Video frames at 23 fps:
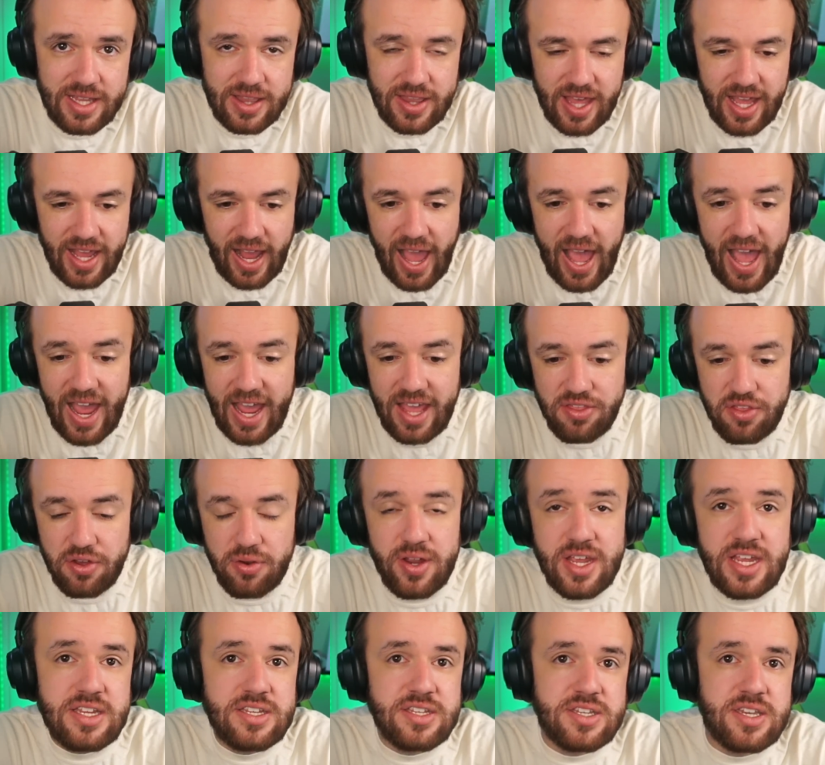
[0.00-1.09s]
There
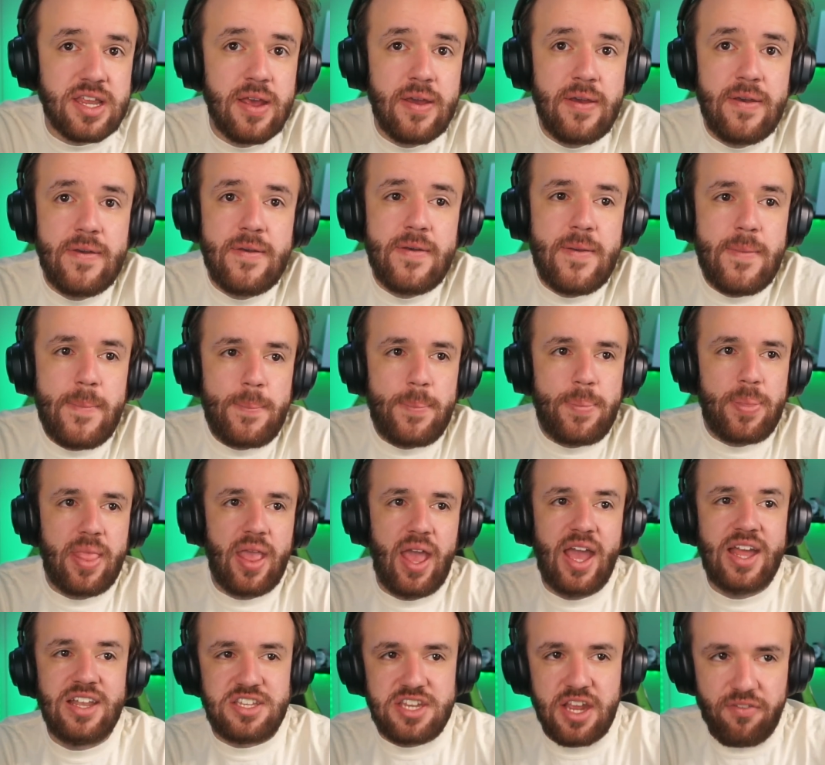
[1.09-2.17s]
is
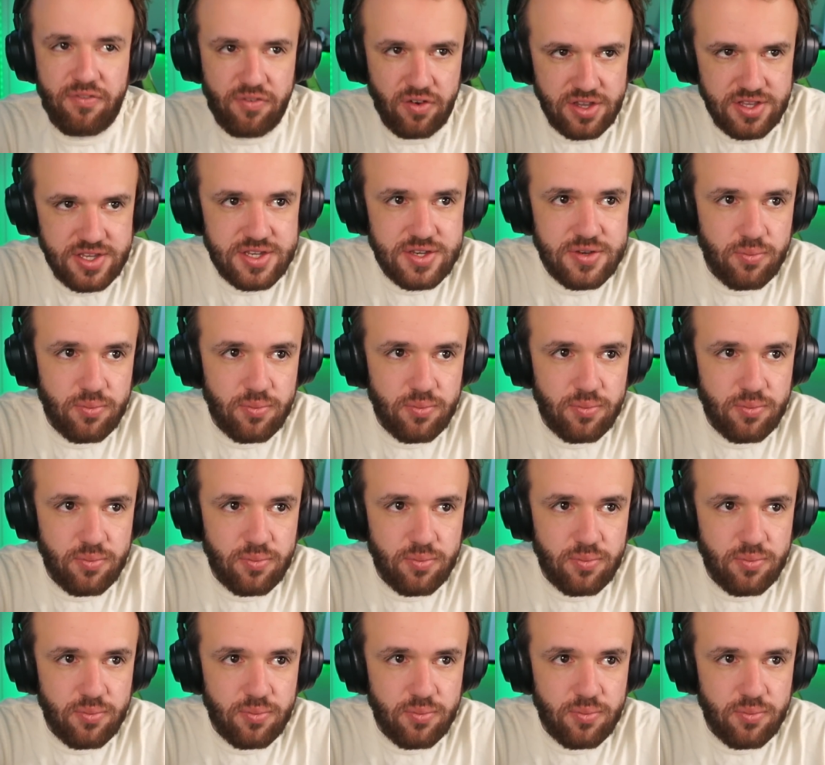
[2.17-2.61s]
a difference,